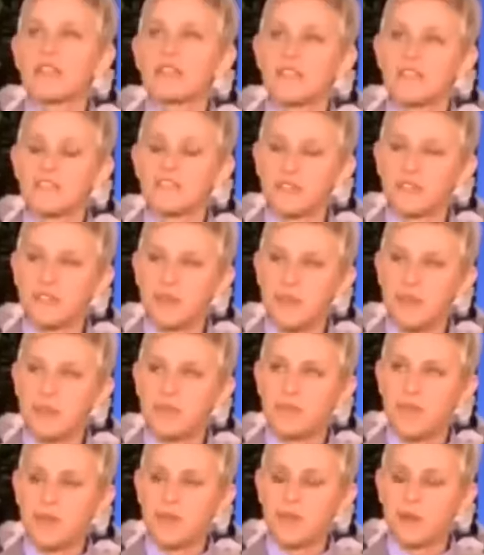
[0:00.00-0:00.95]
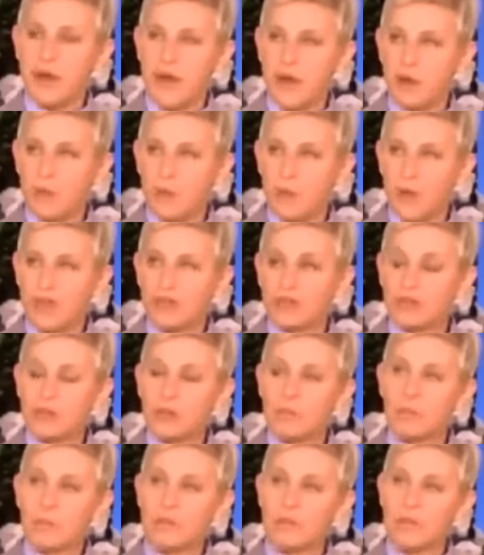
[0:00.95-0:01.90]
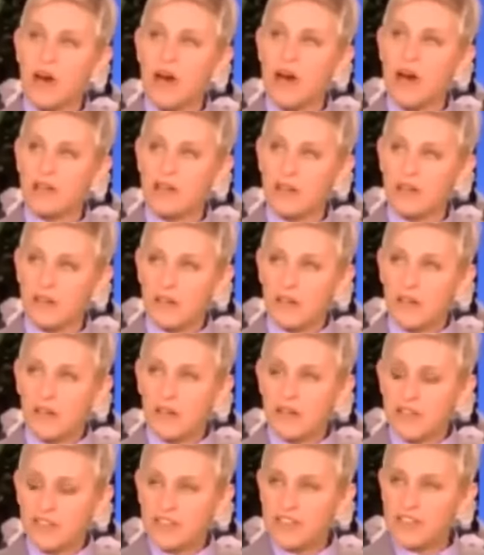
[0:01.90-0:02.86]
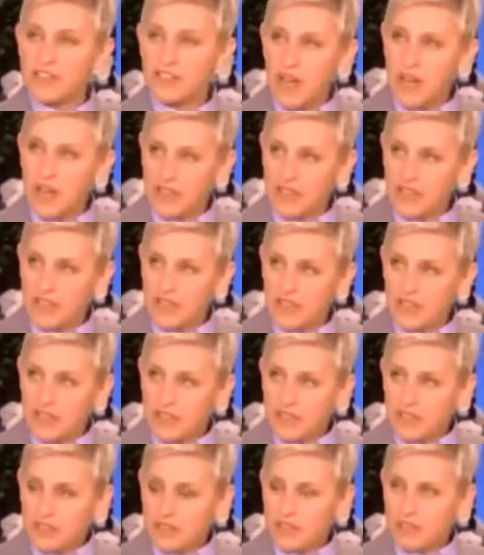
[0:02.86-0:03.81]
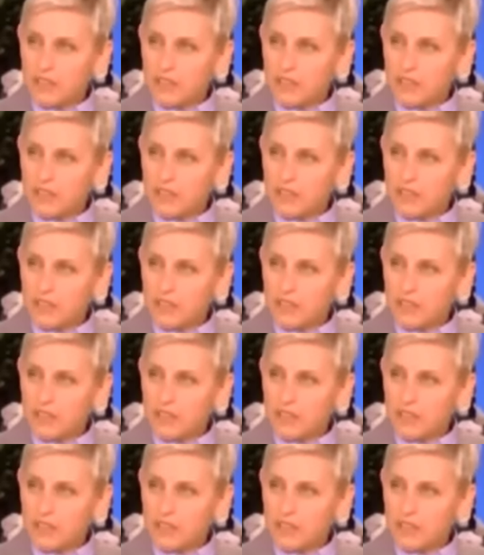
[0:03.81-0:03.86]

some scientists are trying to figure out a way to block the sun